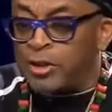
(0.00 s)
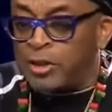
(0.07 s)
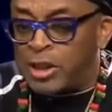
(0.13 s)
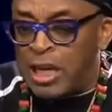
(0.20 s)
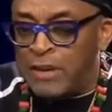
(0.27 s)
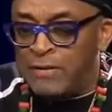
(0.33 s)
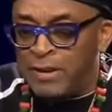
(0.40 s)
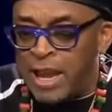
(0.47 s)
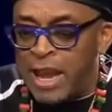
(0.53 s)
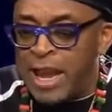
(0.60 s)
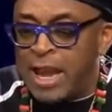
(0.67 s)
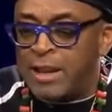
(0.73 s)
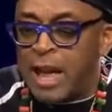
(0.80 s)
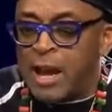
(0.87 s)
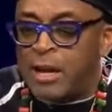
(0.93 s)
Stephen
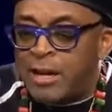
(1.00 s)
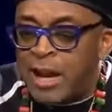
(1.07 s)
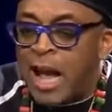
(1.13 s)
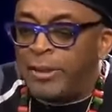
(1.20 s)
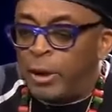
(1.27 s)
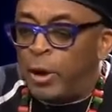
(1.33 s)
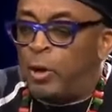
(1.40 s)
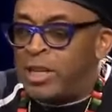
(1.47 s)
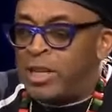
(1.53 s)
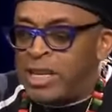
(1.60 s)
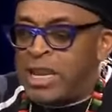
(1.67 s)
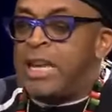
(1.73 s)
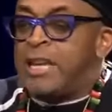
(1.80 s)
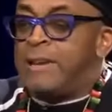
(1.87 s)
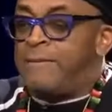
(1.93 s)
A. and I are not the
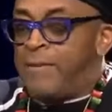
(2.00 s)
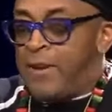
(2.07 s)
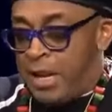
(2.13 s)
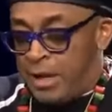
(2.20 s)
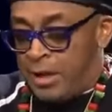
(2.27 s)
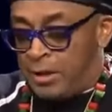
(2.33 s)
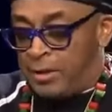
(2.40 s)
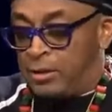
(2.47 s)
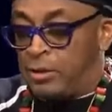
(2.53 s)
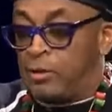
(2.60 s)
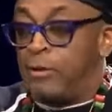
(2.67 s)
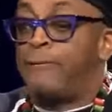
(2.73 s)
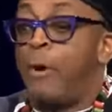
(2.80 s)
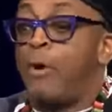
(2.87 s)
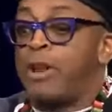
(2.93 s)
only Yankee
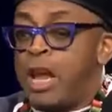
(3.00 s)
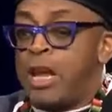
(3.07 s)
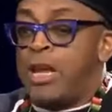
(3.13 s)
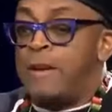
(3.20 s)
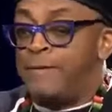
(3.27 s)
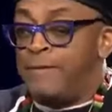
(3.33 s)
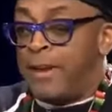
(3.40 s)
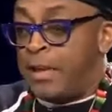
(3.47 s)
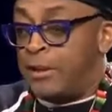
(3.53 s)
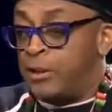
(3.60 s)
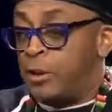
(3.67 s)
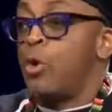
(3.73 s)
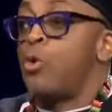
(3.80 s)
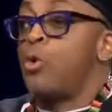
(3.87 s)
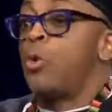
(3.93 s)
fans, devoted Yankee
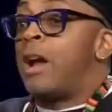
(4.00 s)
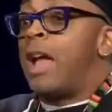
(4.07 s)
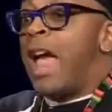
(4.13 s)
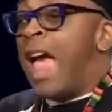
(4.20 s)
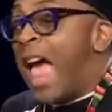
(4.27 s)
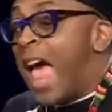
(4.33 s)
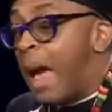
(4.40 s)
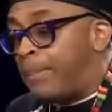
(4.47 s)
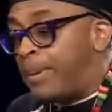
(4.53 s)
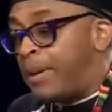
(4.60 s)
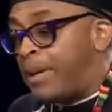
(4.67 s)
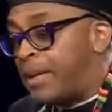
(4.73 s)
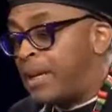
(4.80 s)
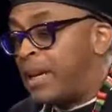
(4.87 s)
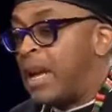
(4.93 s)
fans, mm-hmm. who are
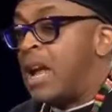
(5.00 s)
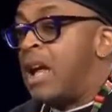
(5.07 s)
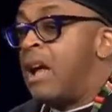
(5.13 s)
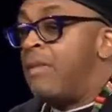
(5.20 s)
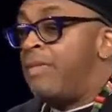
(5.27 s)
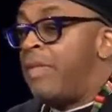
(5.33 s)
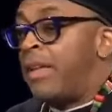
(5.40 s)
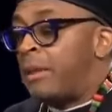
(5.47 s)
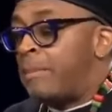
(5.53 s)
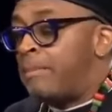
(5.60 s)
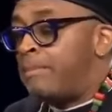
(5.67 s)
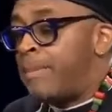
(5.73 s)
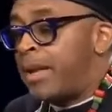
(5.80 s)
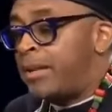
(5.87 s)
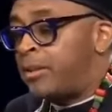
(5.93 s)
happy
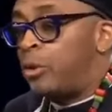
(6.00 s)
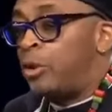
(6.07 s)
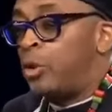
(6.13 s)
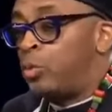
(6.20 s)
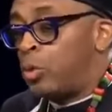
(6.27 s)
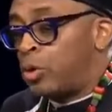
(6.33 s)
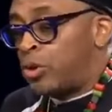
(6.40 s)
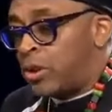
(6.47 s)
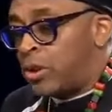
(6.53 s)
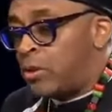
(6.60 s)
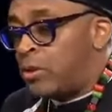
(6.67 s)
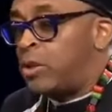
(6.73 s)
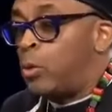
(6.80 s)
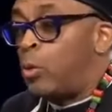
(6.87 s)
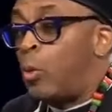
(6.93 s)
that the Mets are in the World
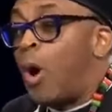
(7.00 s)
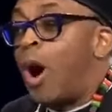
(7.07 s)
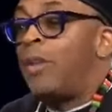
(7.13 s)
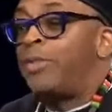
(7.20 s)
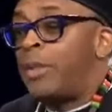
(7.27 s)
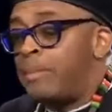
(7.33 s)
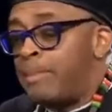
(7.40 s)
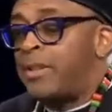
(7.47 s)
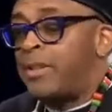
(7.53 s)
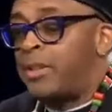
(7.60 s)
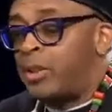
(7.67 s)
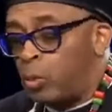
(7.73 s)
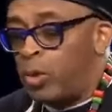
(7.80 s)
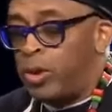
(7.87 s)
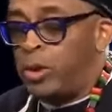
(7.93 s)
Series and want the
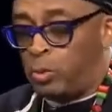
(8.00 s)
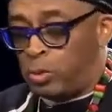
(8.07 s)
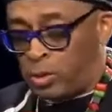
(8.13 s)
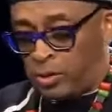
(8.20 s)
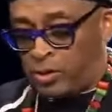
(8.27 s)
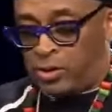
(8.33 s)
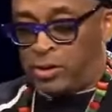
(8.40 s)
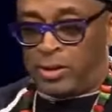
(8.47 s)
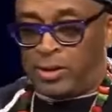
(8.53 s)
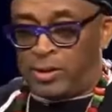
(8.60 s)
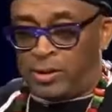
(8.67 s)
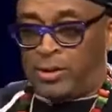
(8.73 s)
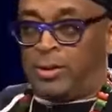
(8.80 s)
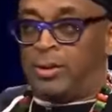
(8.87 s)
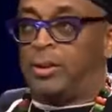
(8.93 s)
Mets to win the World
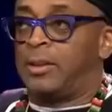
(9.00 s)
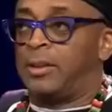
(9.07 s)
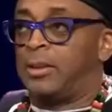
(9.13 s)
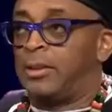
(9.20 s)
Series.